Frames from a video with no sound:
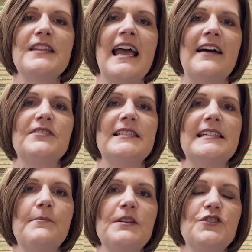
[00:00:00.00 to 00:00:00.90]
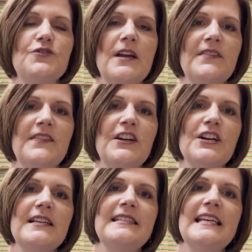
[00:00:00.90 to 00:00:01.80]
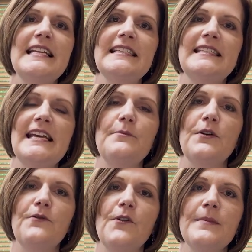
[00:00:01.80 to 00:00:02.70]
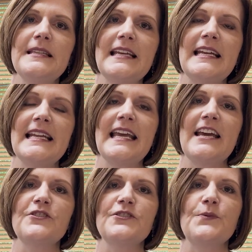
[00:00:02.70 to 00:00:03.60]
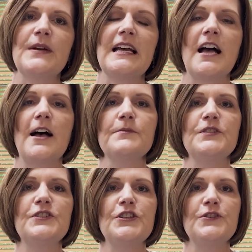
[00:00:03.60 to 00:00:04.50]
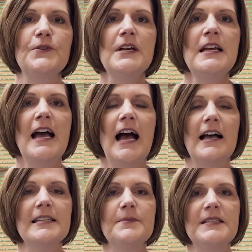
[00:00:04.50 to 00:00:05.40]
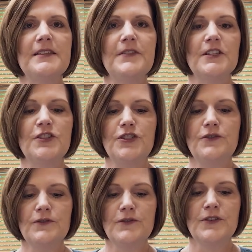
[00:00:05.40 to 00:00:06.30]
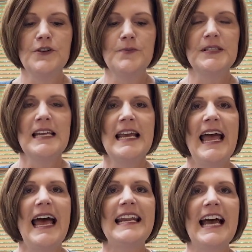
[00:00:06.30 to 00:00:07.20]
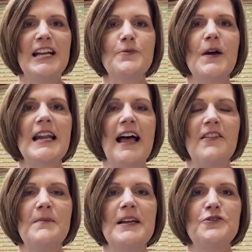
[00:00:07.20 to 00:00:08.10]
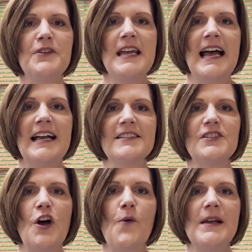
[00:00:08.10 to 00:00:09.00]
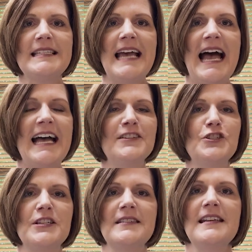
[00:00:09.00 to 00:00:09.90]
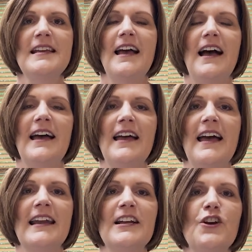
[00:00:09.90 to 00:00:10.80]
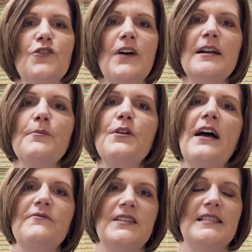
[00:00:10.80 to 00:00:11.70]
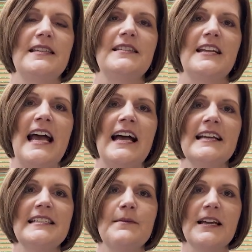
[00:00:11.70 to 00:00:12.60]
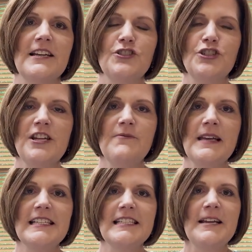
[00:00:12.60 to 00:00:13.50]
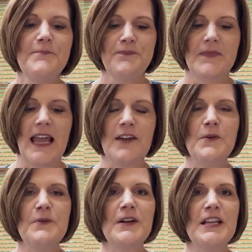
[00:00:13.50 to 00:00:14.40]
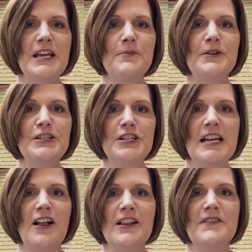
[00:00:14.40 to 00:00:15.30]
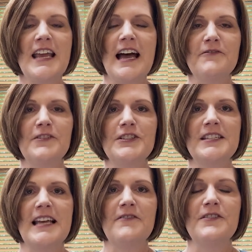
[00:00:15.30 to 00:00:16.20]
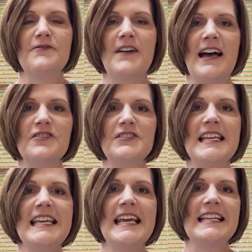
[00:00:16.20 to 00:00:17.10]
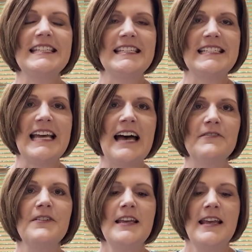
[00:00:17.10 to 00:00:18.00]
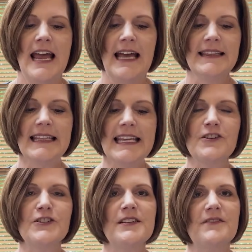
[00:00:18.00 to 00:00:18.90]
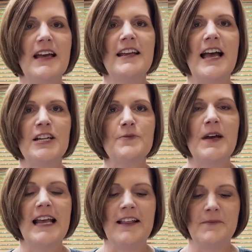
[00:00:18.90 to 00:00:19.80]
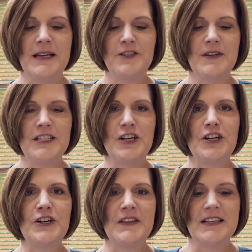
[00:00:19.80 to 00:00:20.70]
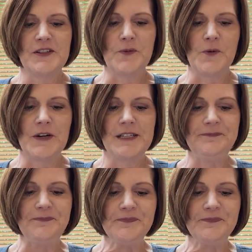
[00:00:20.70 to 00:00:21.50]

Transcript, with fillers: They have to demonstrate that they're exceeding state performance indicators when it comes to uh, specific student groups. And Edgemont Elementary has always had just a, an incredible emphasis on academic achievement. And we really appreciate all of the efforts of the faculty and staff and leaders of Edgemont Elementary to earn this award.